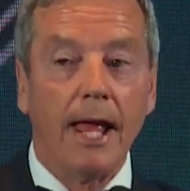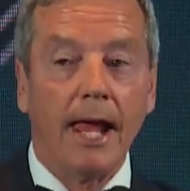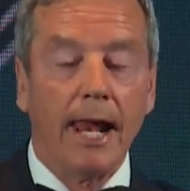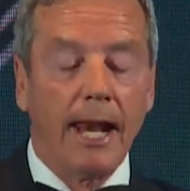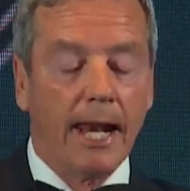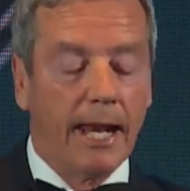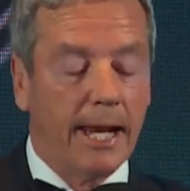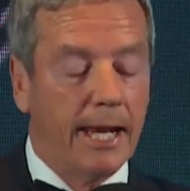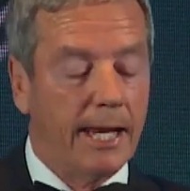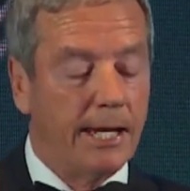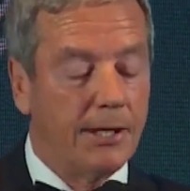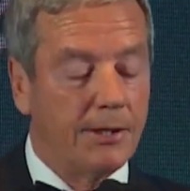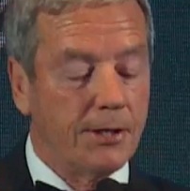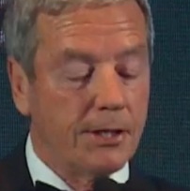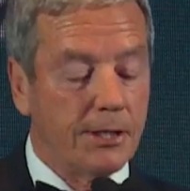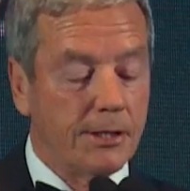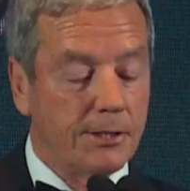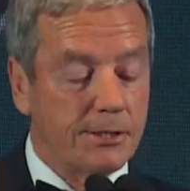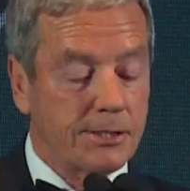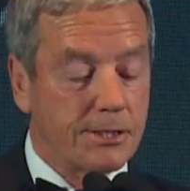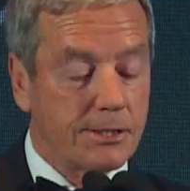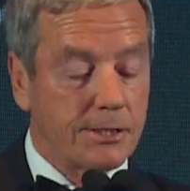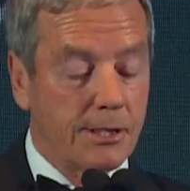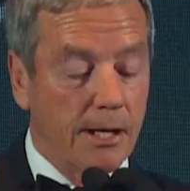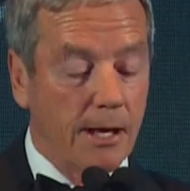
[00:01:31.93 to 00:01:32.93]

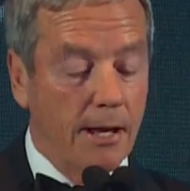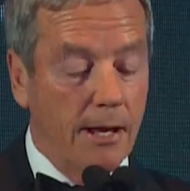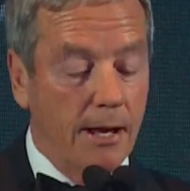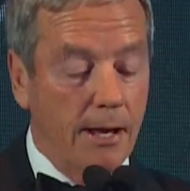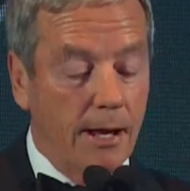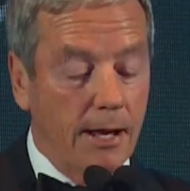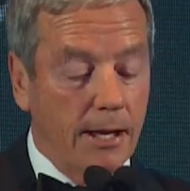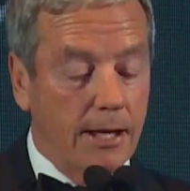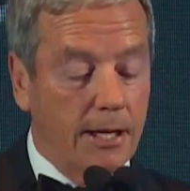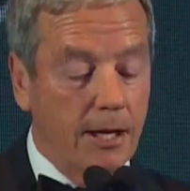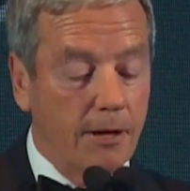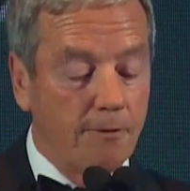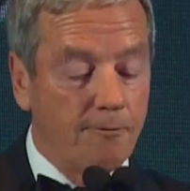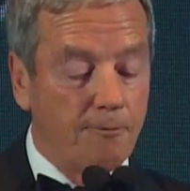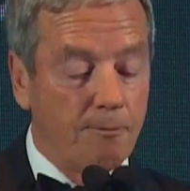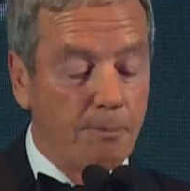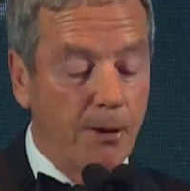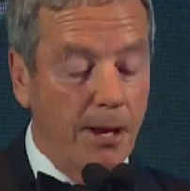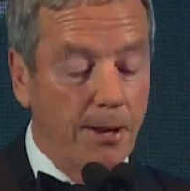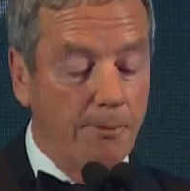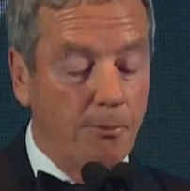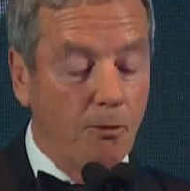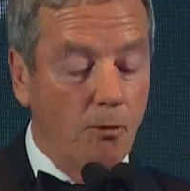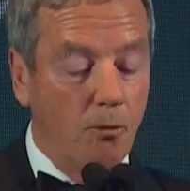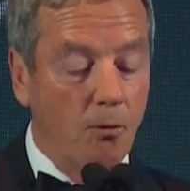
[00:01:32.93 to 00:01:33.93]
Lenders give
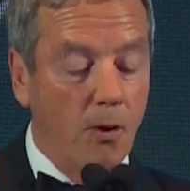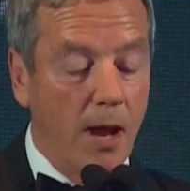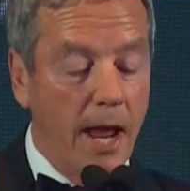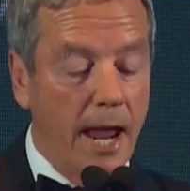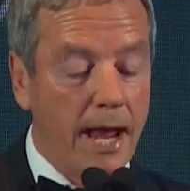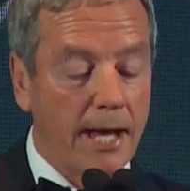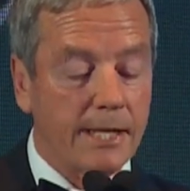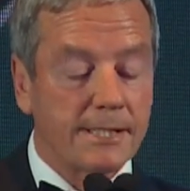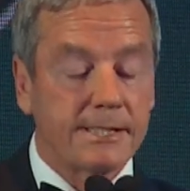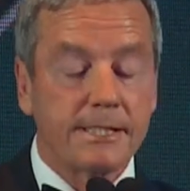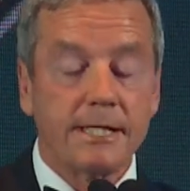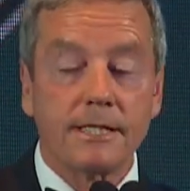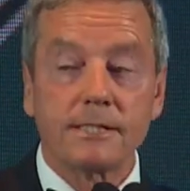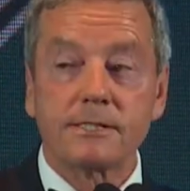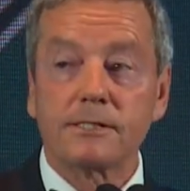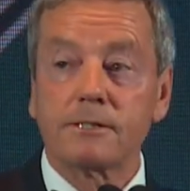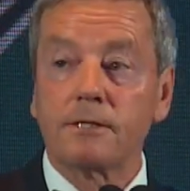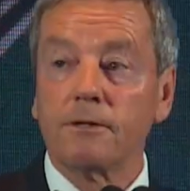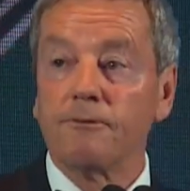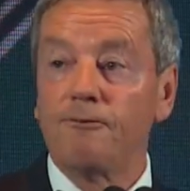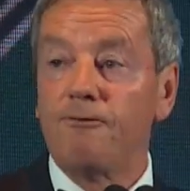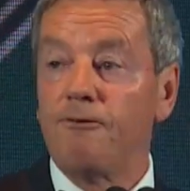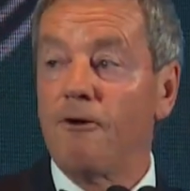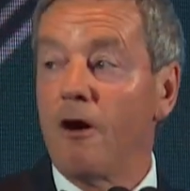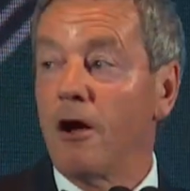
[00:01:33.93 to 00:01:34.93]
people access to
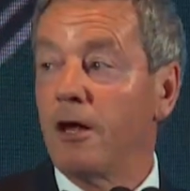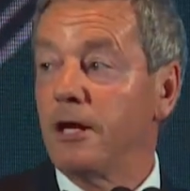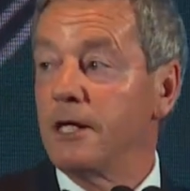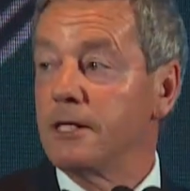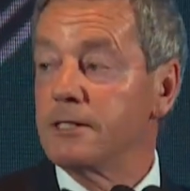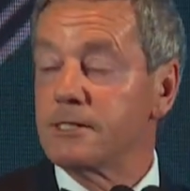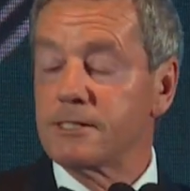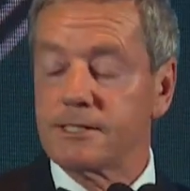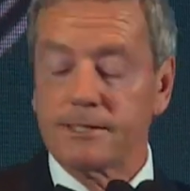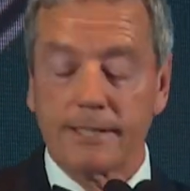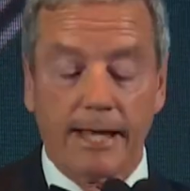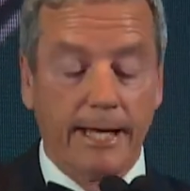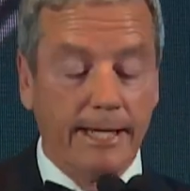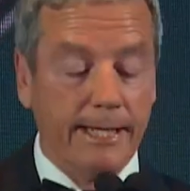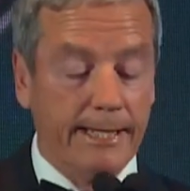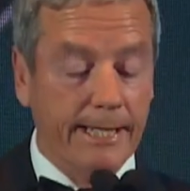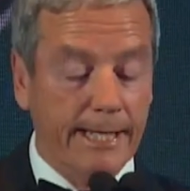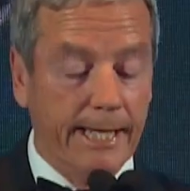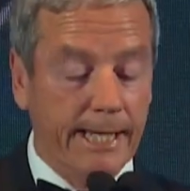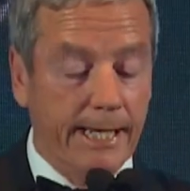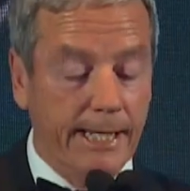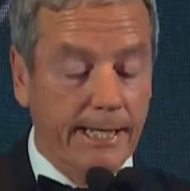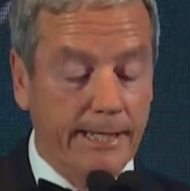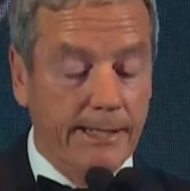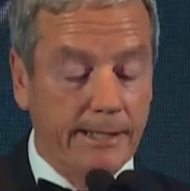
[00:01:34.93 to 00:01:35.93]
the finance they
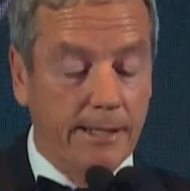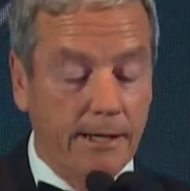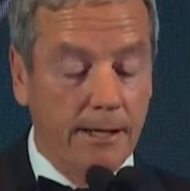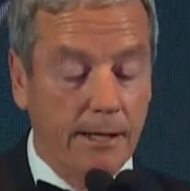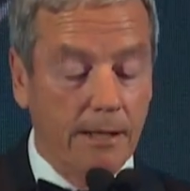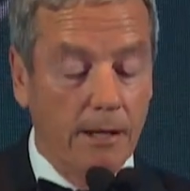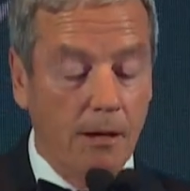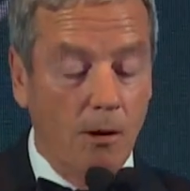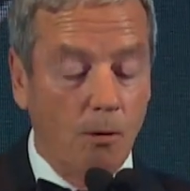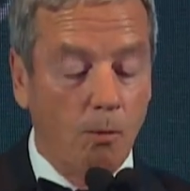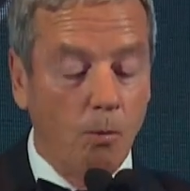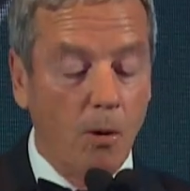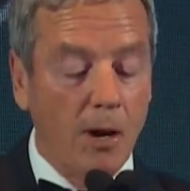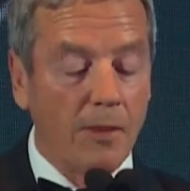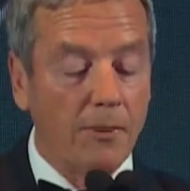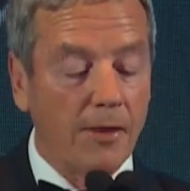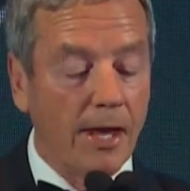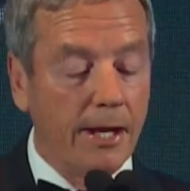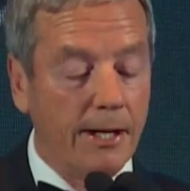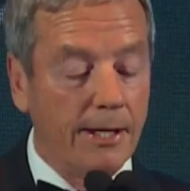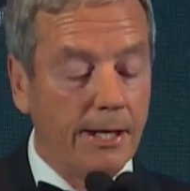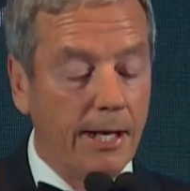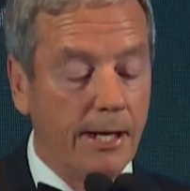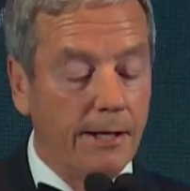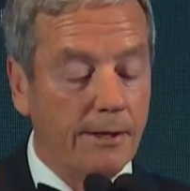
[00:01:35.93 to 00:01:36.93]
need, when they
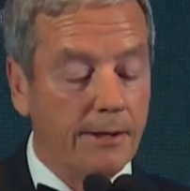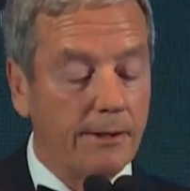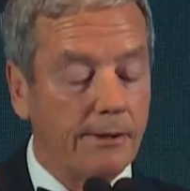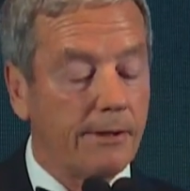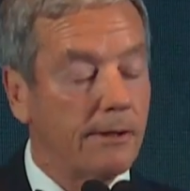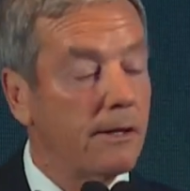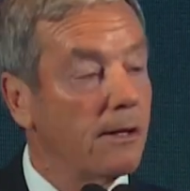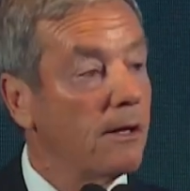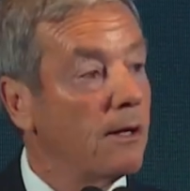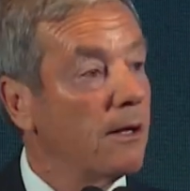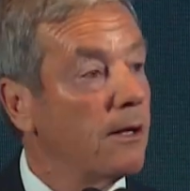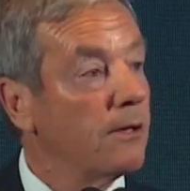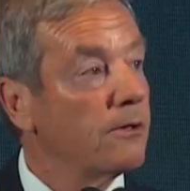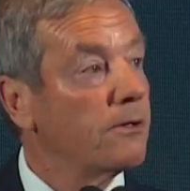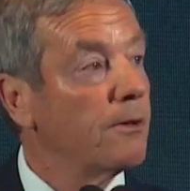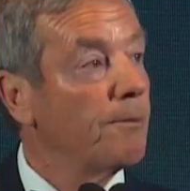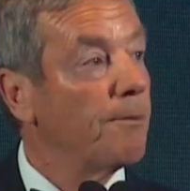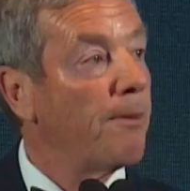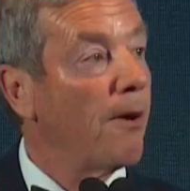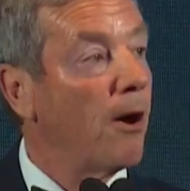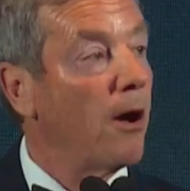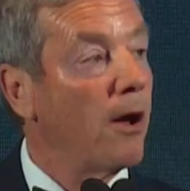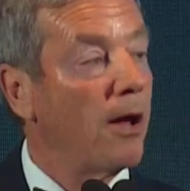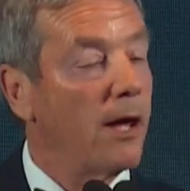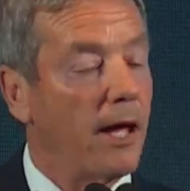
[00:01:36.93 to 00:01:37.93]
need it, to
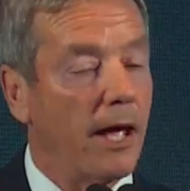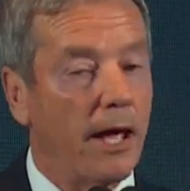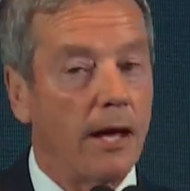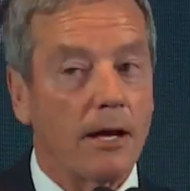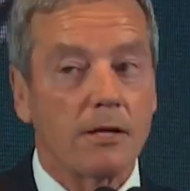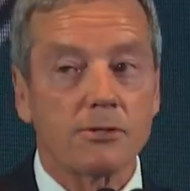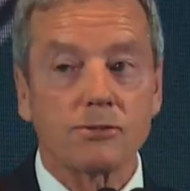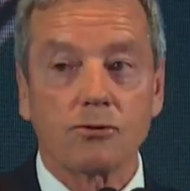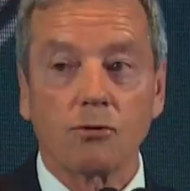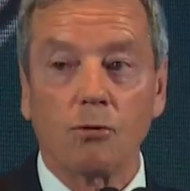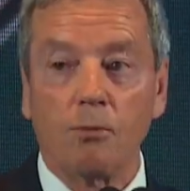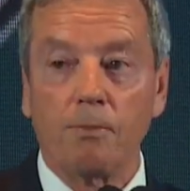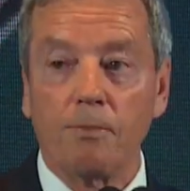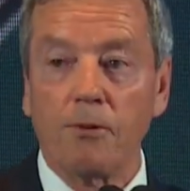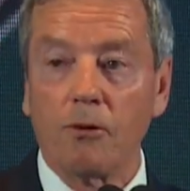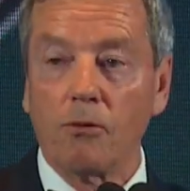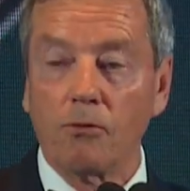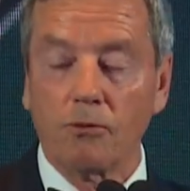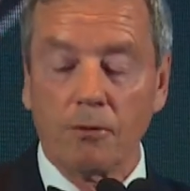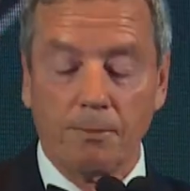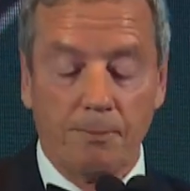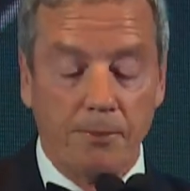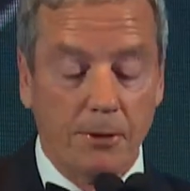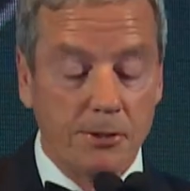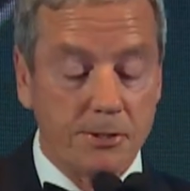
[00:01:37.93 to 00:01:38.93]
buy a house or build
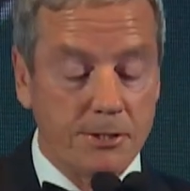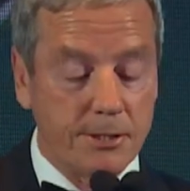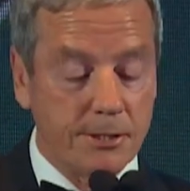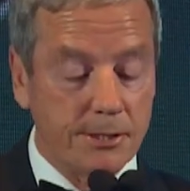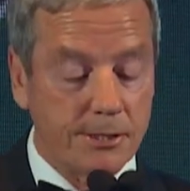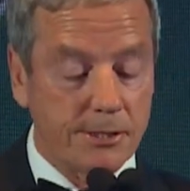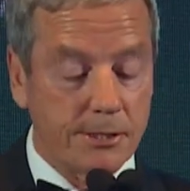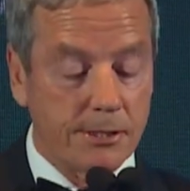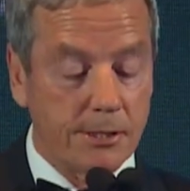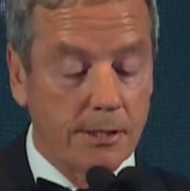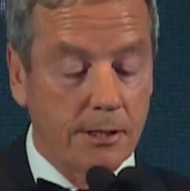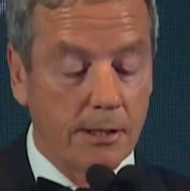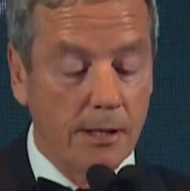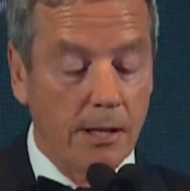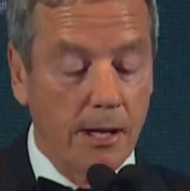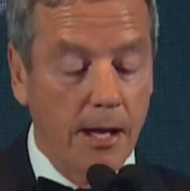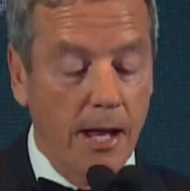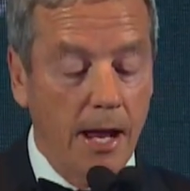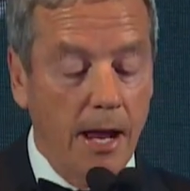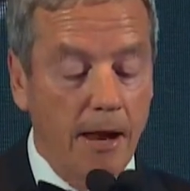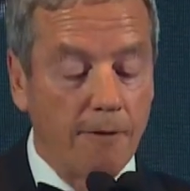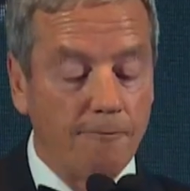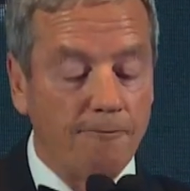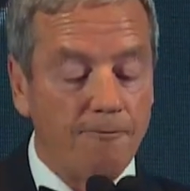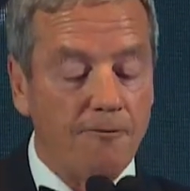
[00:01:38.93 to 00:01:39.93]
a business.
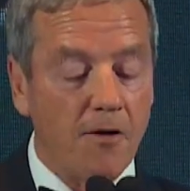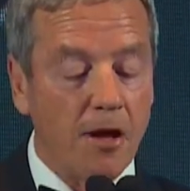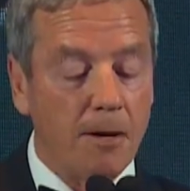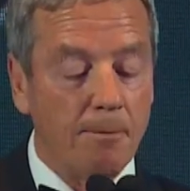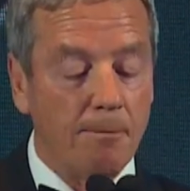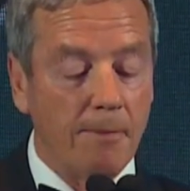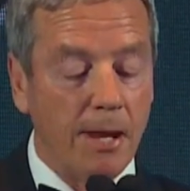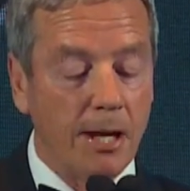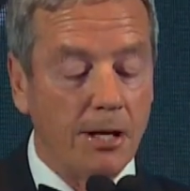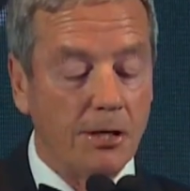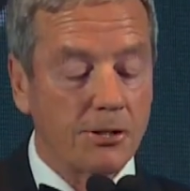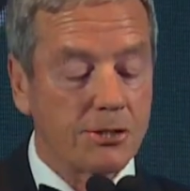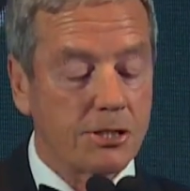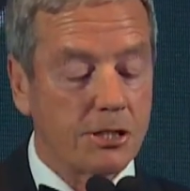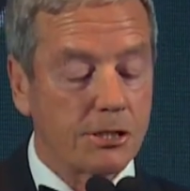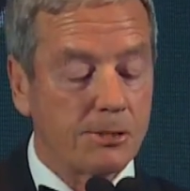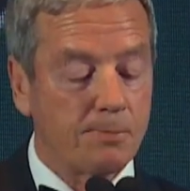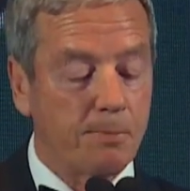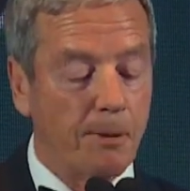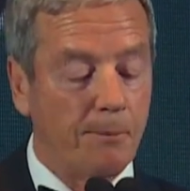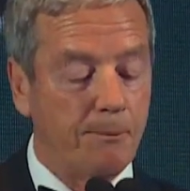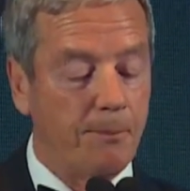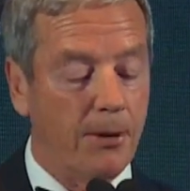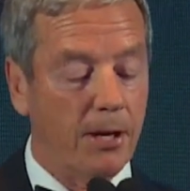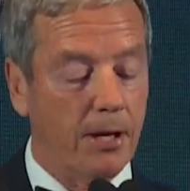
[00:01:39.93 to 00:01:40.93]
And fund managers
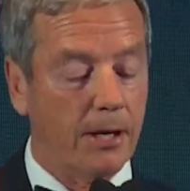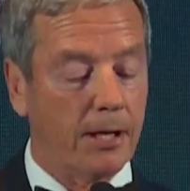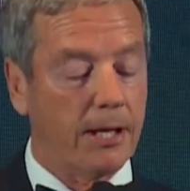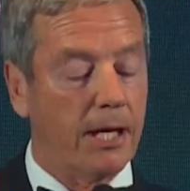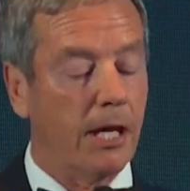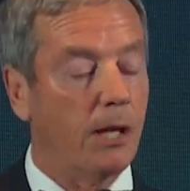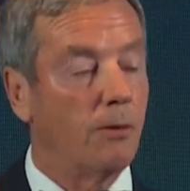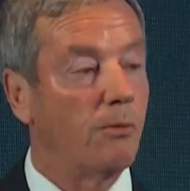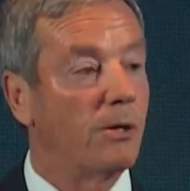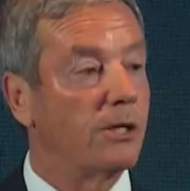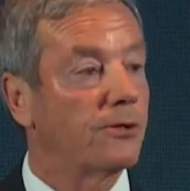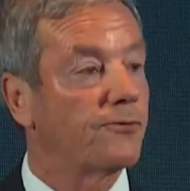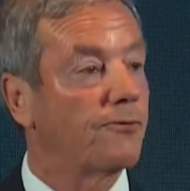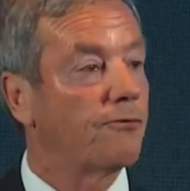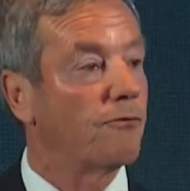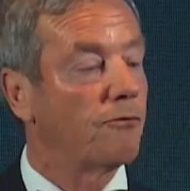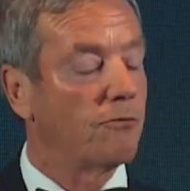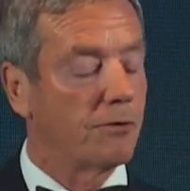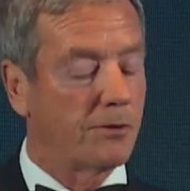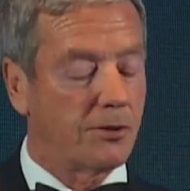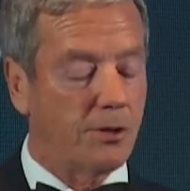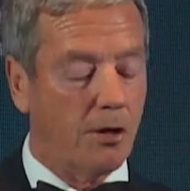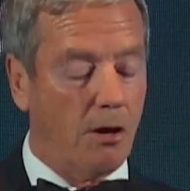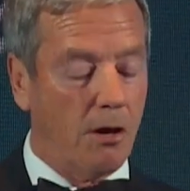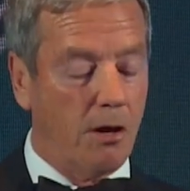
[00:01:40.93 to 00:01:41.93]
prepare Kiwis for
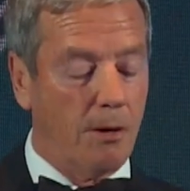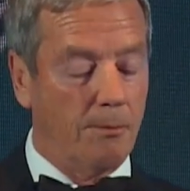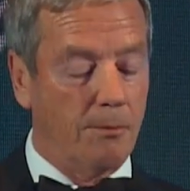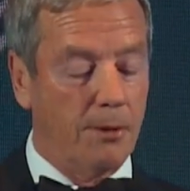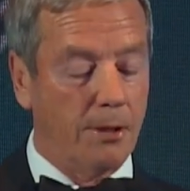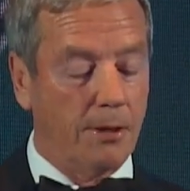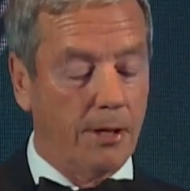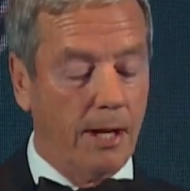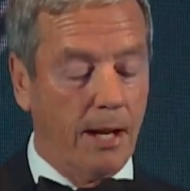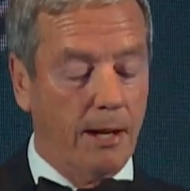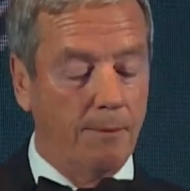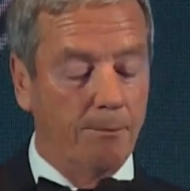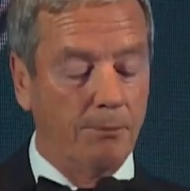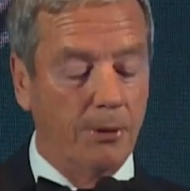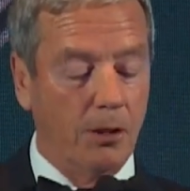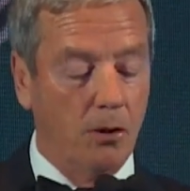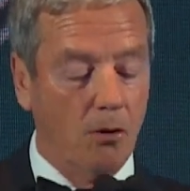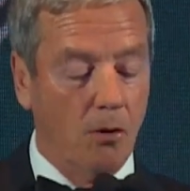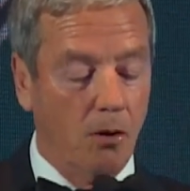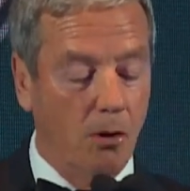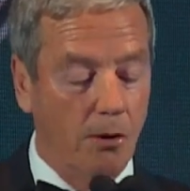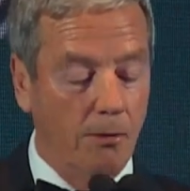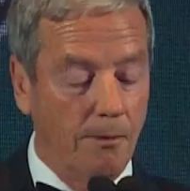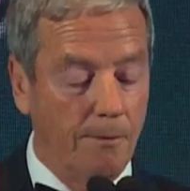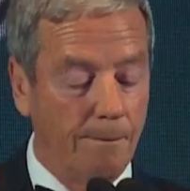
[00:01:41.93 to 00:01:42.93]
retirement and
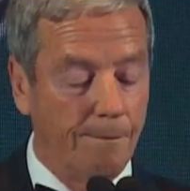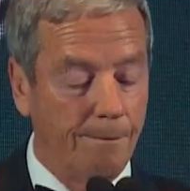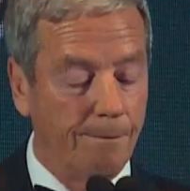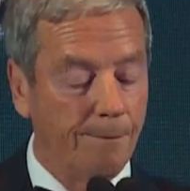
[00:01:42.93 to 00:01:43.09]
beyond.